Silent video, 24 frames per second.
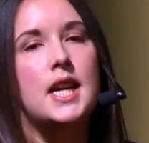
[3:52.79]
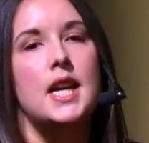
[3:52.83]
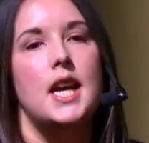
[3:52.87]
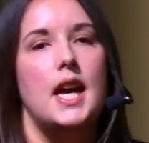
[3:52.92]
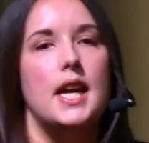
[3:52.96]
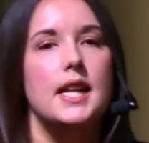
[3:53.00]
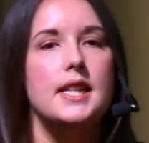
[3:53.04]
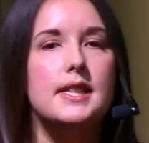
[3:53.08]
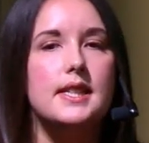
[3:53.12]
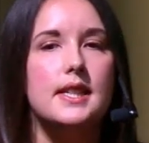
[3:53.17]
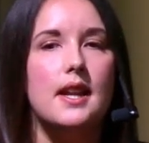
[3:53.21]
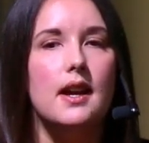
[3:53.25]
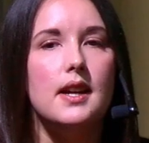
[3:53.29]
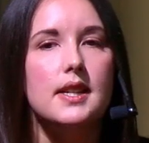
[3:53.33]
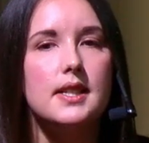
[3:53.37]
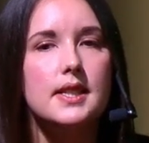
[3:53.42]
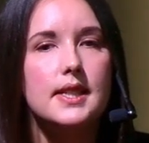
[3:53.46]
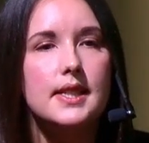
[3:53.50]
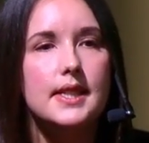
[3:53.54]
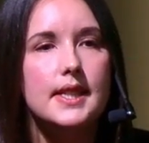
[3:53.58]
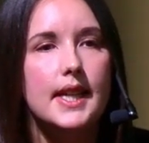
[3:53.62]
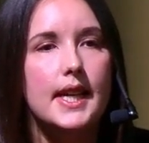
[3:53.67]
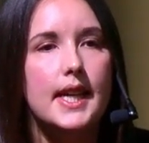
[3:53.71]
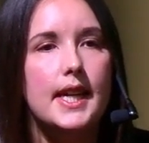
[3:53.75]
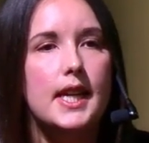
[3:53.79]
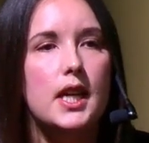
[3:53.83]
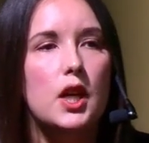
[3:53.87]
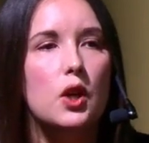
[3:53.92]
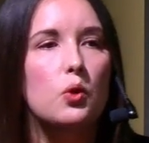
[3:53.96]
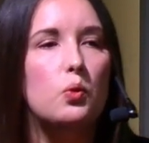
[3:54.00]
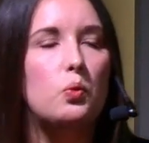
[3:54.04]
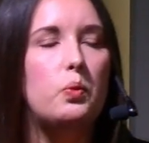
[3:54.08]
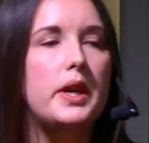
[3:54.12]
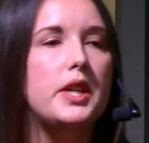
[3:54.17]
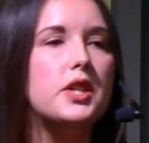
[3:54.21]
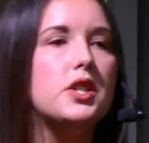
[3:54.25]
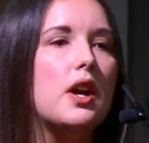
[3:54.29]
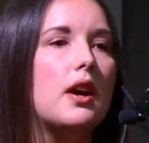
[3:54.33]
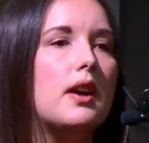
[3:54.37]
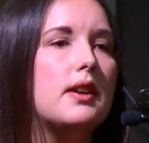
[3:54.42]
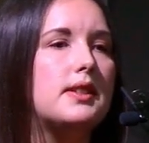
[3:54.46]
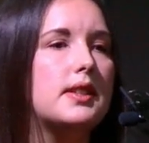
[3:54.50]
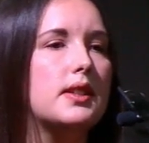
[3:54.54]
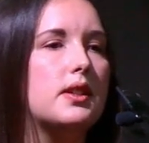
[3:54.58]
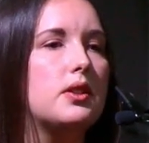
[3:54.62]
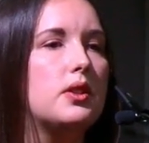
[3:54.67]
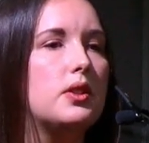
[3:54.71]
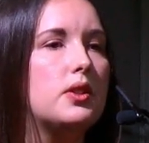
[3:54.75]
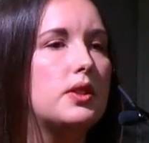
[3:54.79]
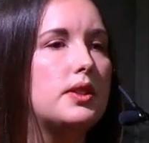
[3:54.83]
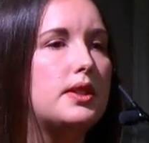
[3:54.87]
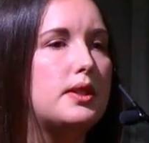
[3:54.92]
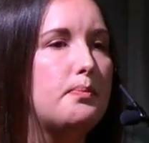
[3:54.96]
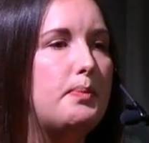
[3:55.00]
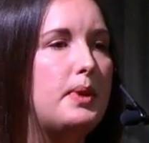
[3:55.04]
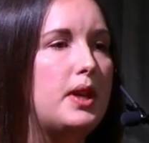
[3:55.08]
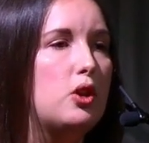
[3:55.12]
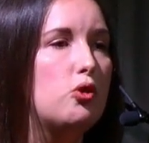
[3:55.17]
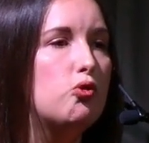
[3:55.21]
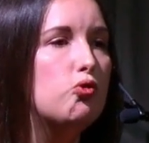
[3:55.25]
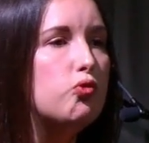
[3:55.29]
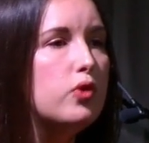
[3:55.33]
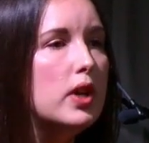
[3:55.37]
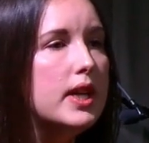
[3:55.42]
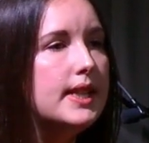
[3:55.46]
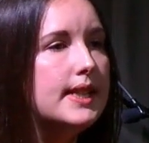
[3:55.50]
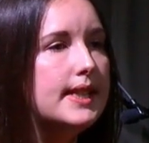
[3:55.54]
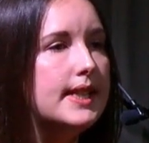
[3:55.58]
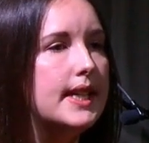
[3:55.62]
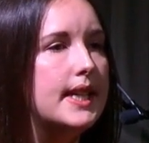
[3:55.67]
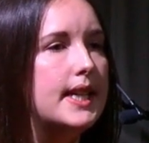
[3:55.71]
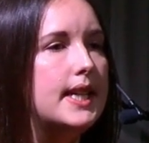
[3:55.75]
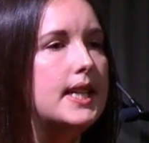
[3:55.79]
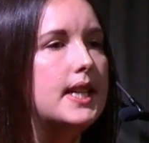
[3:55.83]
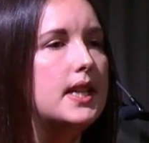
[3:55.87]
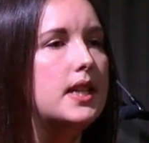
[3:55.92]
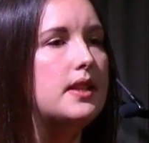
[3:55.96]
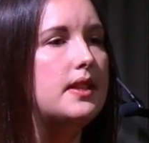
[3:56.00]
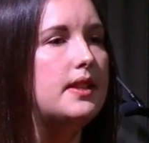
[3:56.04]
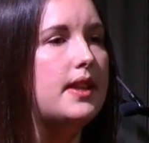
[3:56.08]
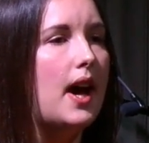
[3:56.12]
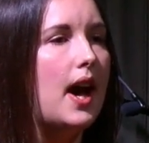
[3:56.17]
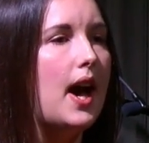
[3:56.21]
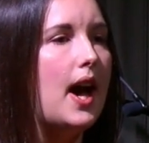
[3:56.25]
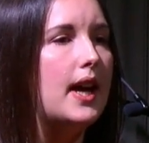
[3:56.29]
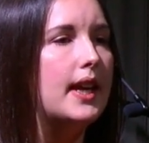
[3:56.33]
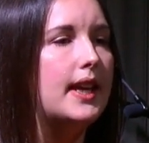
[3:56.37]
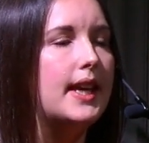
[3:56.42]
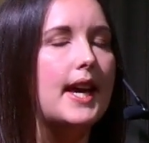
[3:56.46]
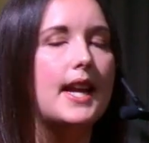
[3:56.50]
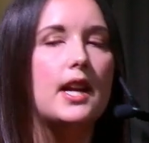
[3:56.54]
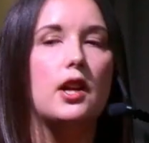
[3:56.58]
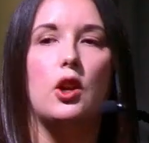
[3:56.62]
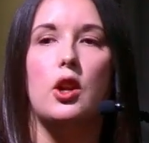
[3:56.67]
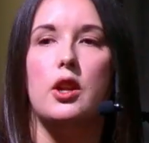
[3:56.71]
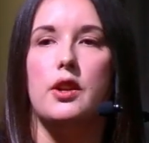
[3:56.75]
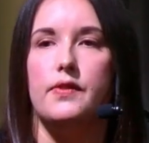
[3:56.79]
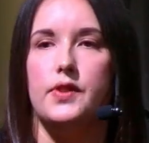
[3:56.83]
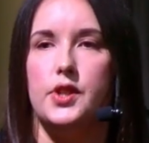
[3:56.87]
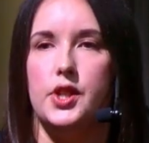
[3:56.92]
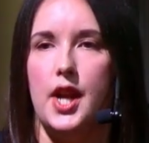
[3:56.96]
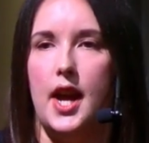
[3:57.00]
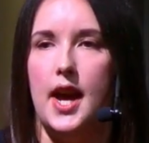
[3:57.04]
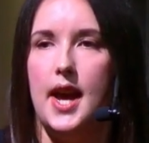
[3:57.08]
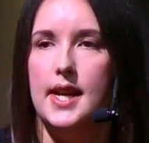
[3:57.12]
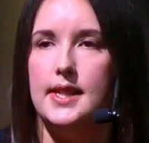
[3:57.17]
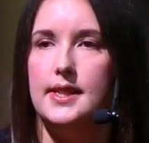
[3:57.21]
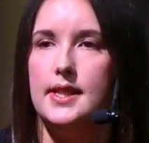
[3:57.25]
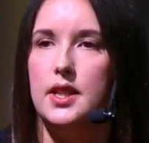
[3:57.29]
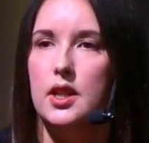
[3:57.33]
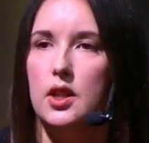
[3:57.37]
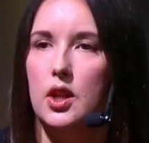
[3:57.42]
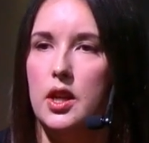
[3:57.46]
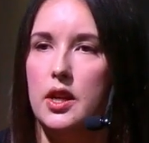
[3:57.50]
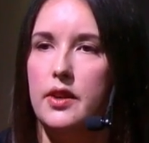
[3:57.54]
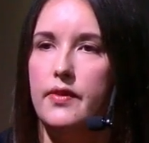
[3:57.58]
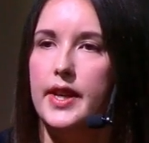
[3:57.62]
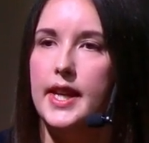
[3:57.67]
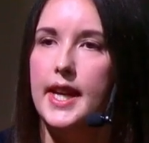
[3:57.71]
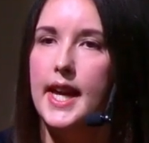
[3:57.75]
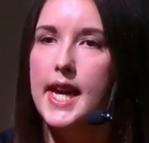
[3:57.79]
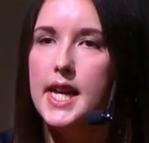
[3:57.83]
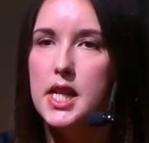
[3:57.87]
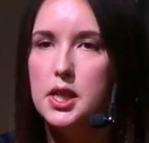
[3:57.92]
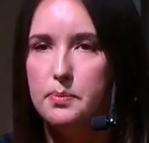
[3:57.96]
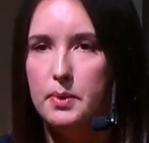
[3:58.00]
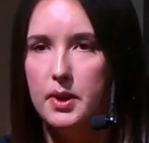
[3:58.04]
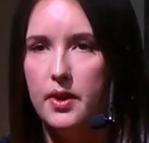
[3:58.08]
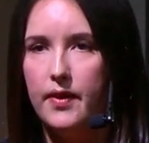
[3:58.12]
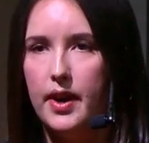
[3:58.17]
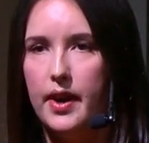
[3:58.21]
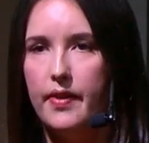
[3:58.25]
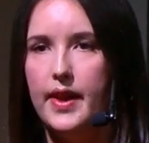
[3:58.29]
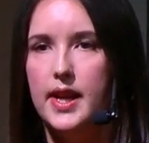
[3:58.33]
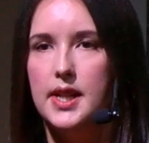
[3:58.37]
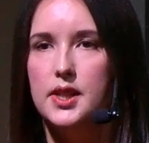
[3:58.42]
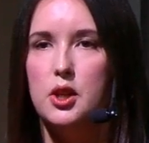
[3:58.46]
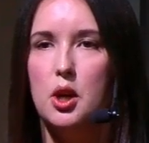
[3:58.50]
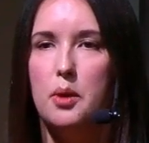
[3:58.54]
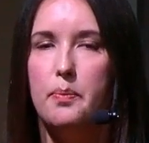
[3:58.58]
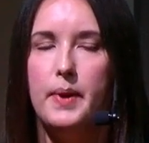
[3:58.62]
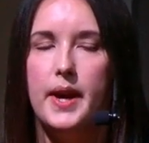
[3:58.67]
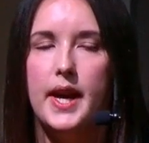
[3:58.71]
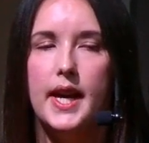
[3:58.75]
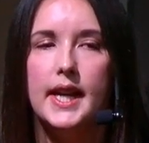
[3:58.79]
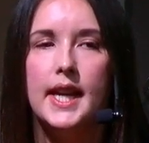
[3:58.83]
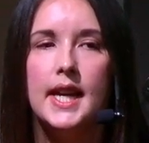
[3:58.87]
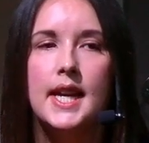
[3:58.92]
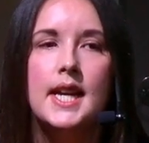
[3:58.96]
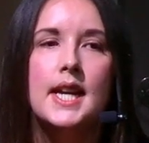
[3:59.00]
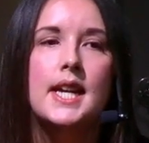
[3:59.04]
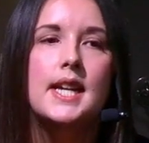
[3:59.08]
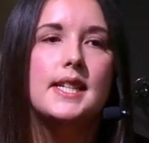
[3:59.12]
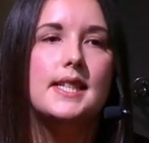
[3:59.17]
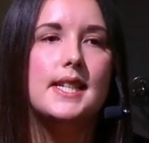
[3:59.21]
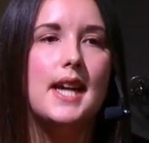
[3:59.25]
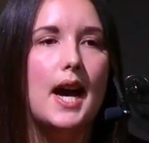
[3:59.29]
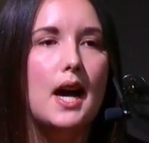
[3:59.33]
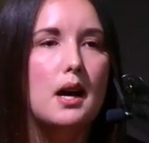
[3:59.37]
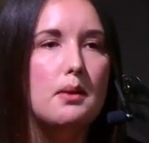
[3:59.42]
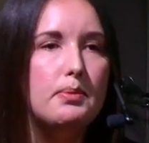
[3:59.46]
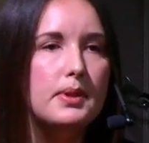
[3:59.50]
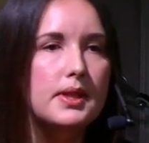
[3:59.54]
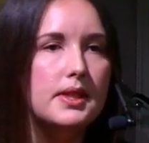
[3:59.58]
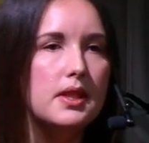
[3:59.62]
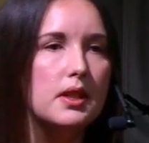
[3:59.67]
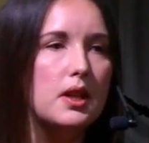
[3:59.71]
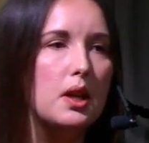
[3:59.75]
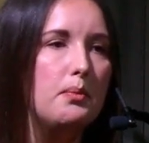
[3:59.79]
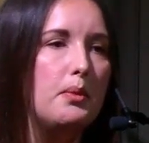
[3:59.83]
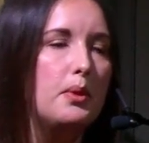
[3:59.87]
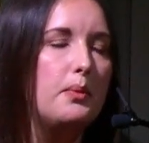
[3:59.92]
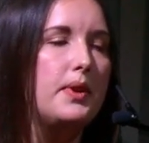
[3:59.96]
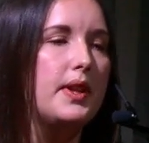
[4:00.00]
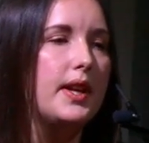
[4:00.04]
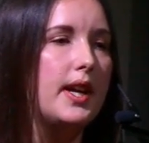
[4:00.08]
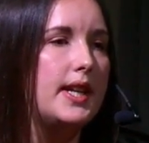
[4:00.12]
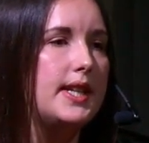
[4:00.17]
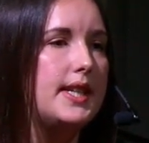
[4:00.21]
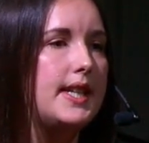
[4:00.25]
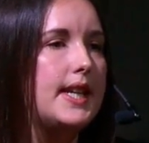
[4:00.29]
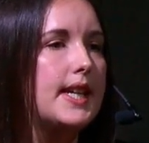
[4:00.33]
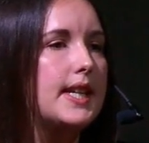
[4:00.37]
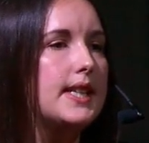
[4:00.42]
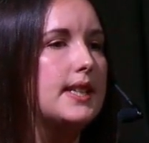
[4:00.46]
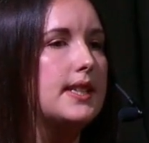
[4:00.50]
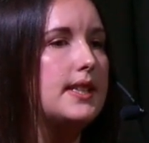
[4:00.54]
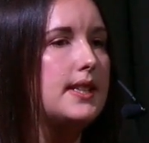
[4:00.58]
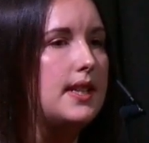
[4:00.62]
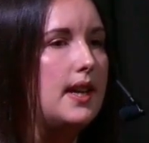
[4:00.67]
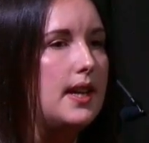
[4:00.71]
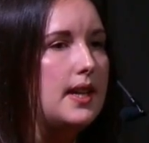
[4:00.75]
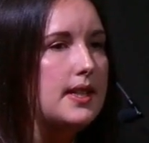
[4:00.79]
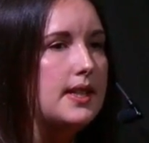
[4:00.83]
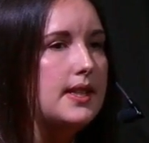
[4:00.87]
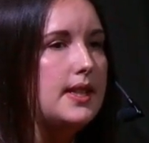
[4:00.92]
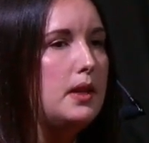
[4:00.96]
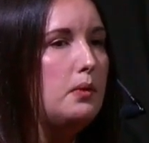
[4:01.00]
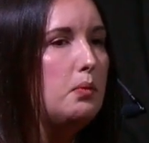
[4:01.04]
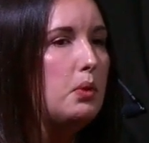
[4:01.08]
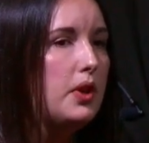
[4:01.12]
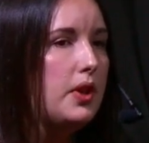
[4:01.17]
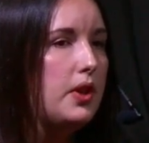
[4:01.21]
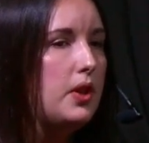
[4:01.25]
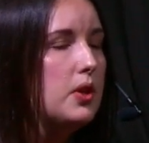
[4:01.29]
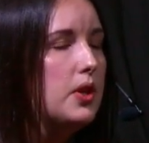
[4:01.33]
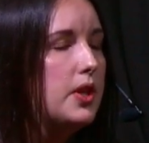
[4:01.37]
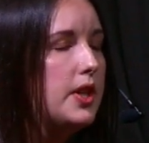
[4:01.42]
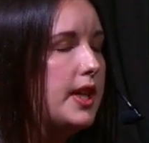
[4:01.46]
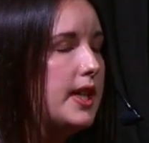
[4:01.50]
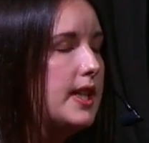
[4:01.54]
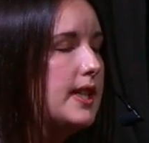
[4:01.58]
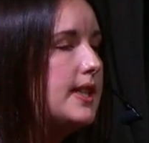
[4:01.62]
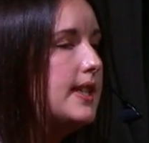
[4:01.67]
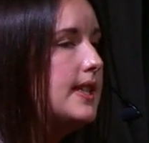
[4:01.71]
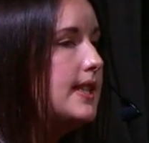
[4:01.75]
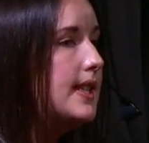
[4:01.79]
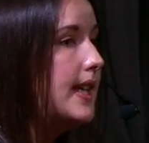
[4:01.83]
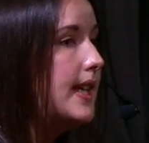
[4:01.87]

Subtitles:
and start to see which articles are being written that get a lot of shares and a lot of engagement around that topic to help us to come up with ideas and start to see what the audience is